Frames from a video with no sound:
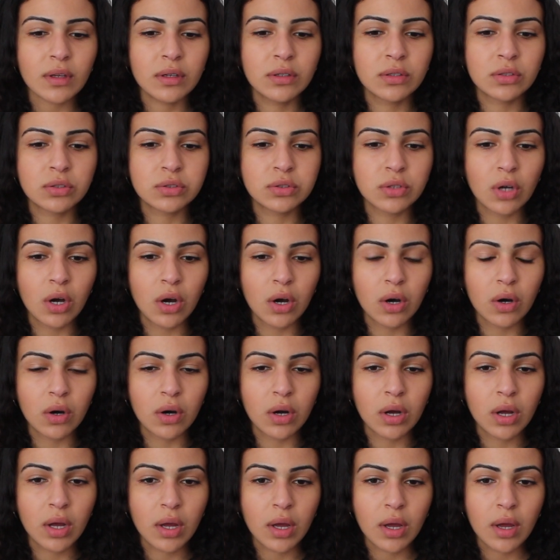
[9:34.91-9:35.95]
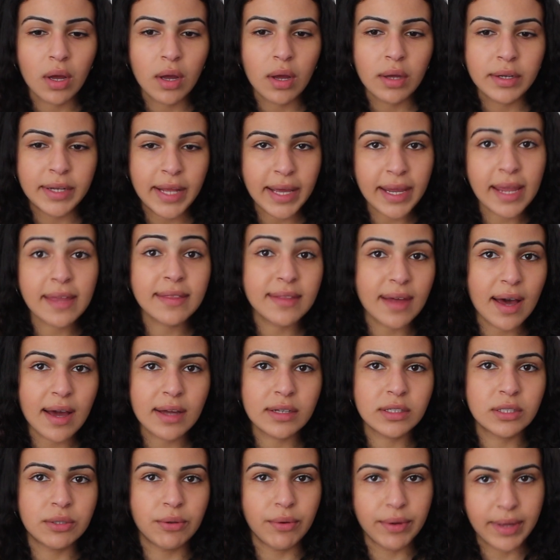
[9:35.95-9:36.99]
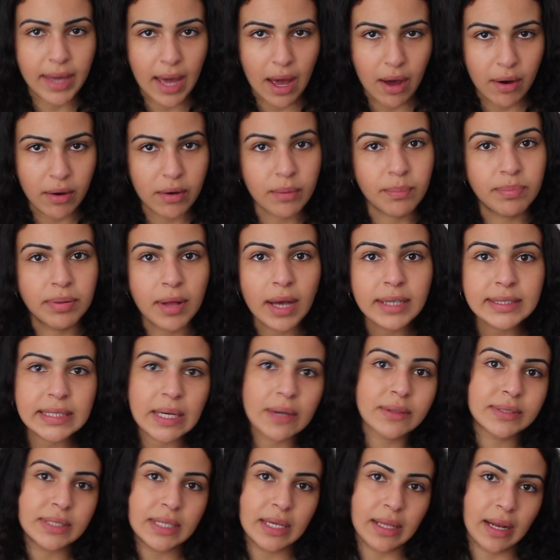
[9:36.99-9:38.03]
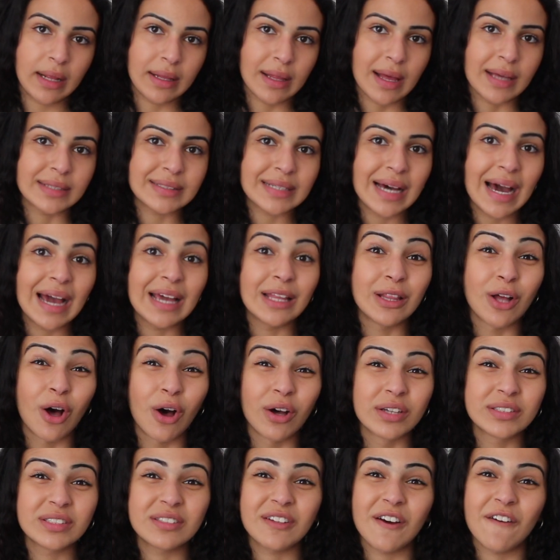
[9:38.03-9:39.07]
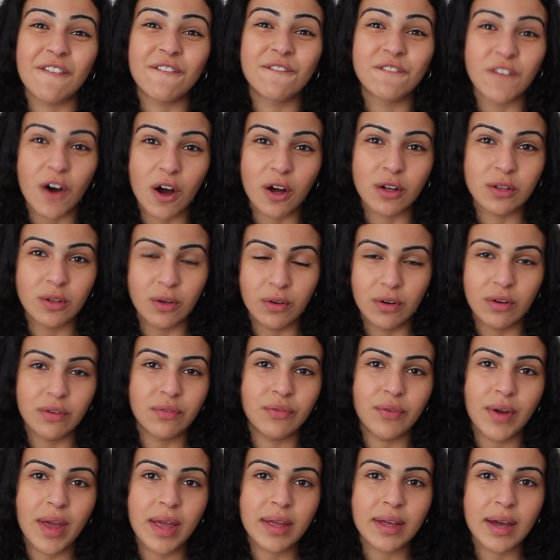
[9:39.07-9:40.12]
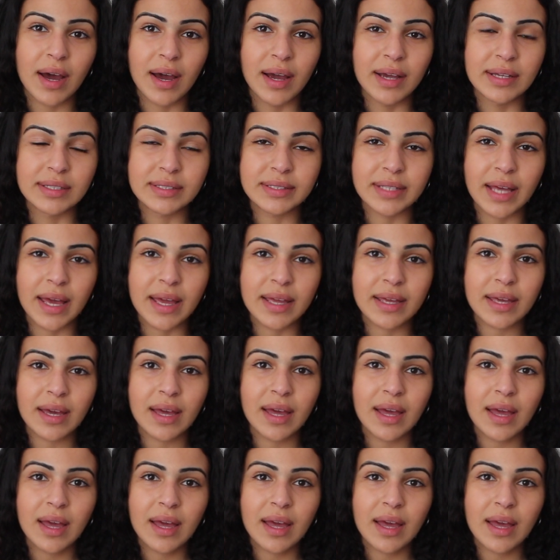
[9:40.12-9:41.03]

So taking that into account, plus I was eating less, I lost a fuckload of weight, guys. Like,